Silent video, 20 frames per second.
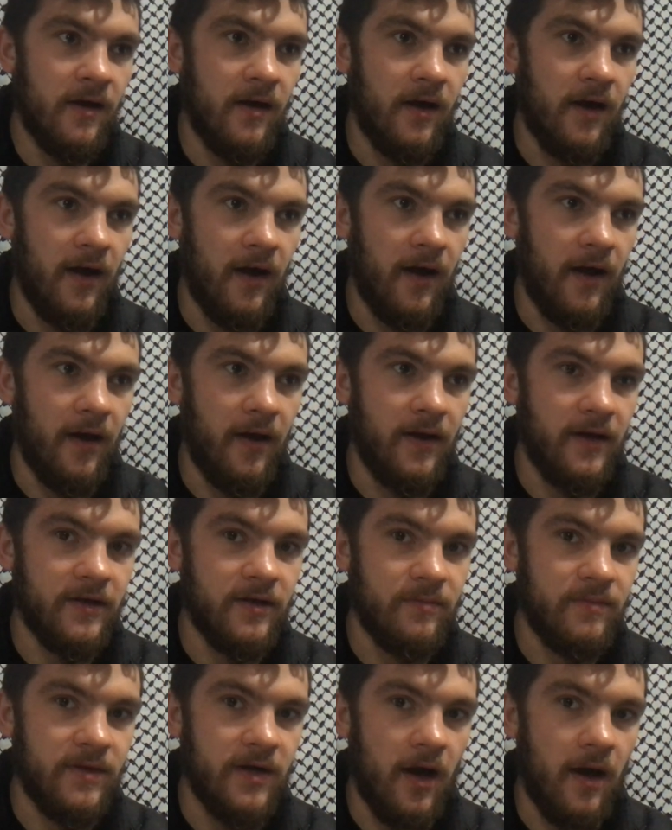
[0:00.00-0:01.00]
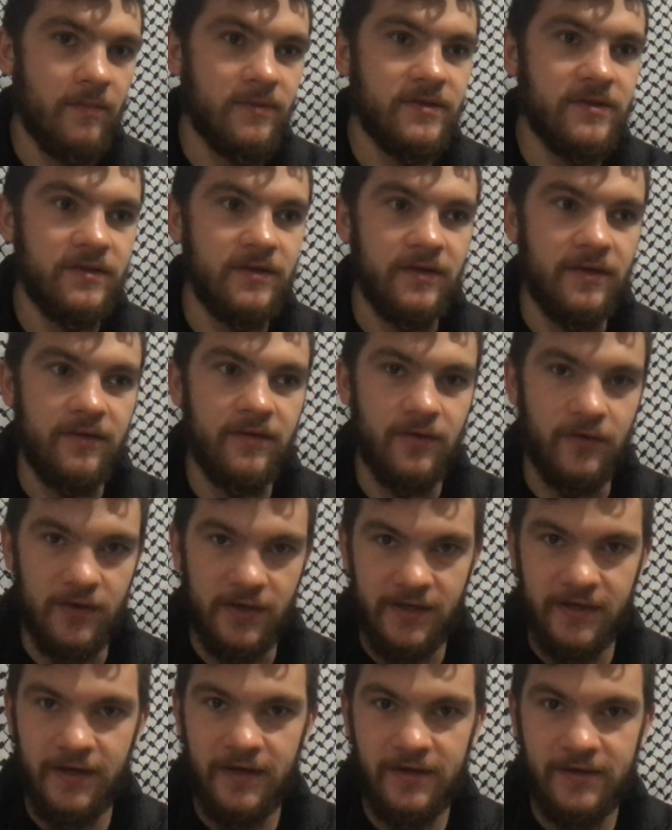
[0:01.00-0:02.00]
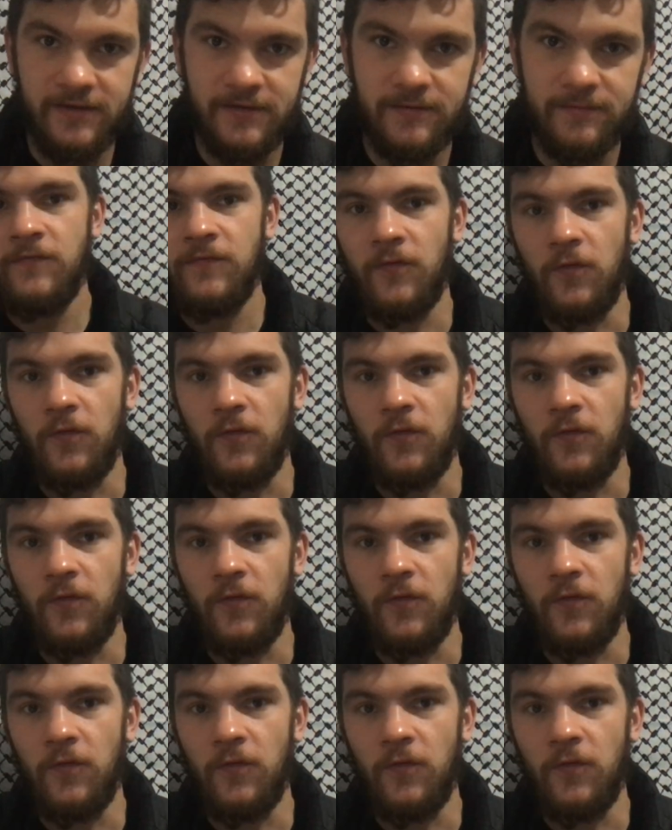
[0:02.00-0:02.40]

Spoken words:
it can be up to 30 days.